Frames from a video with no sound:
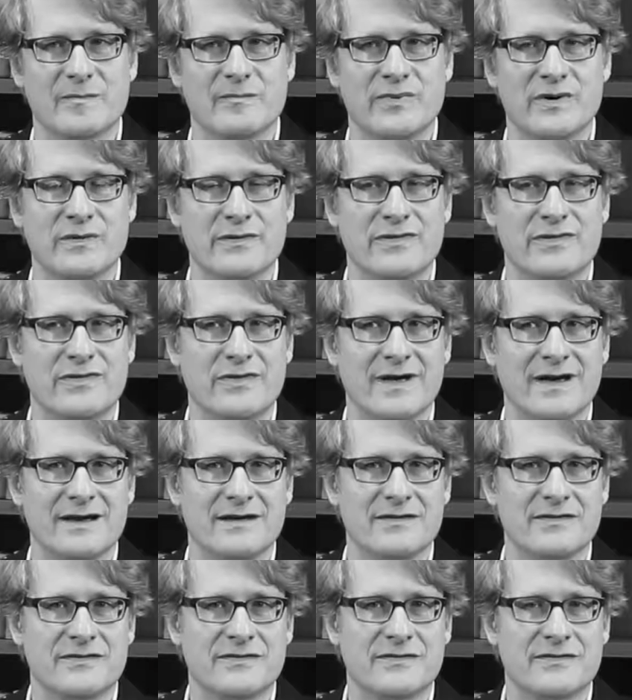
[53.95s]
both
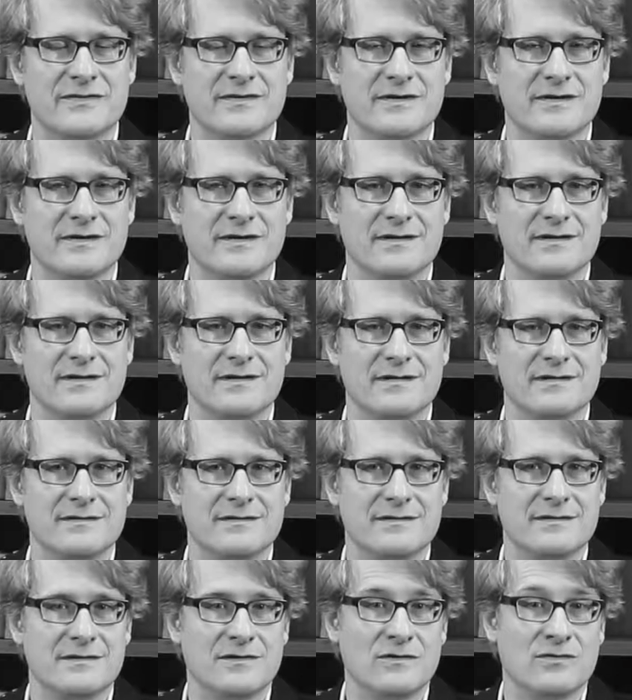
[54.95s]
as
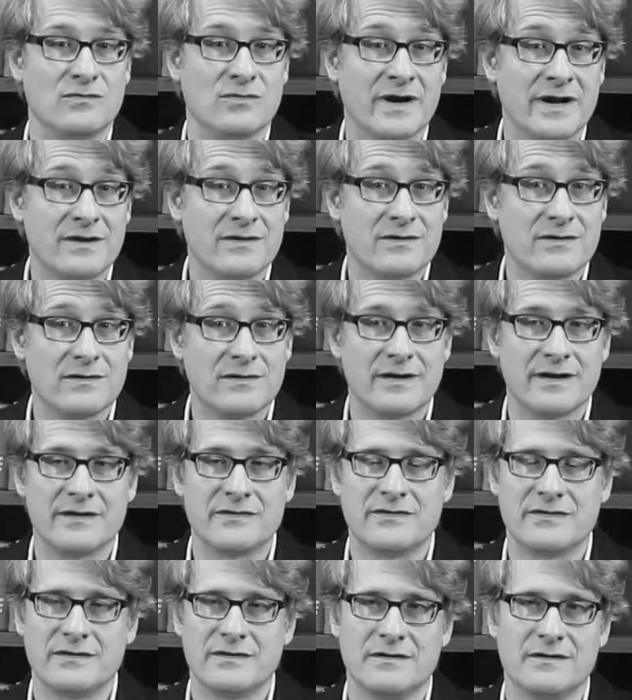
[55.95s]
a writer,
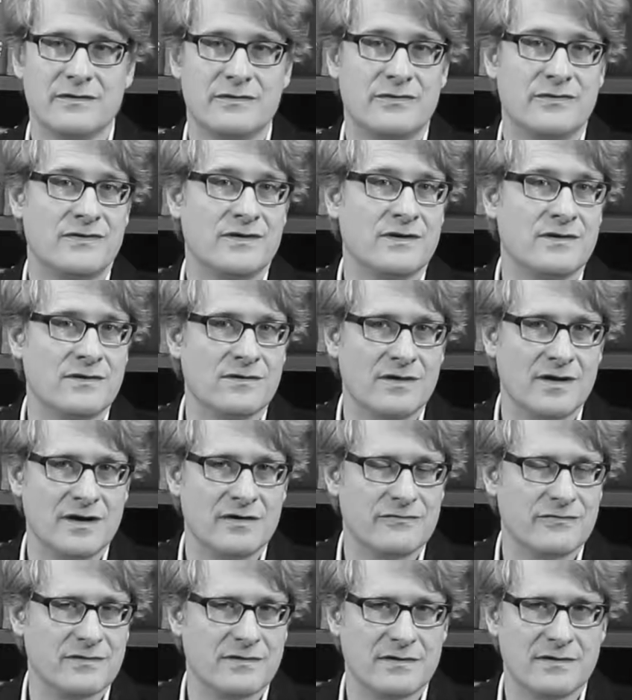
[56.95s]
as a theater
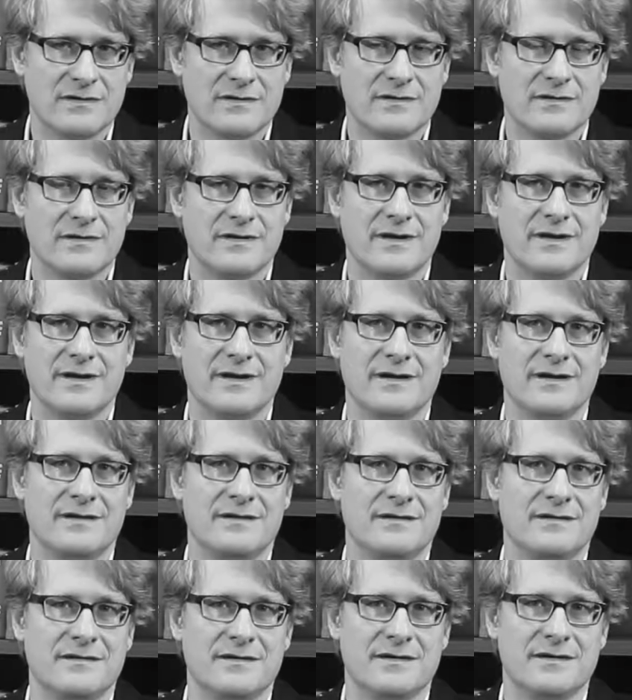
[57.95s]
lover,
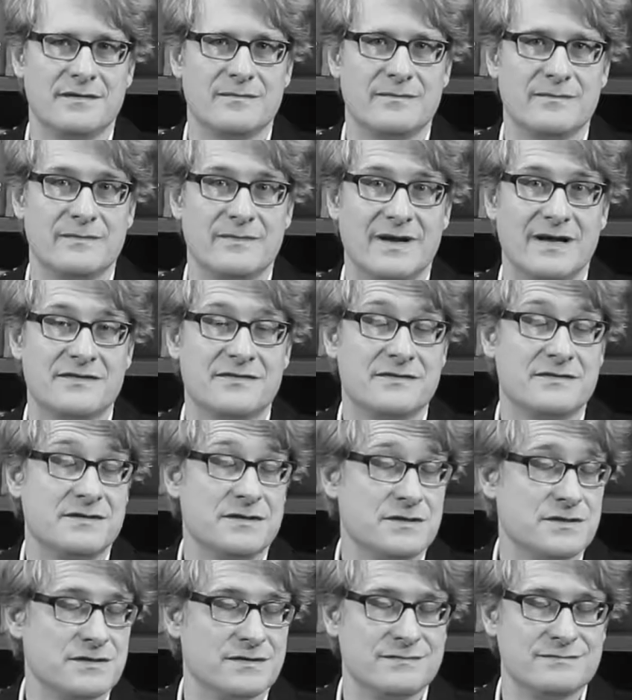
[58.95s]
and as a
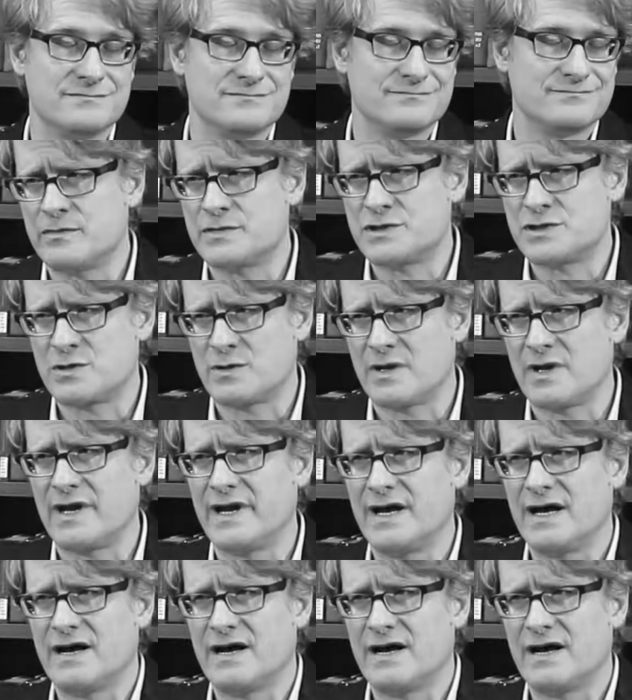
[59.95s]
teacher. Shortly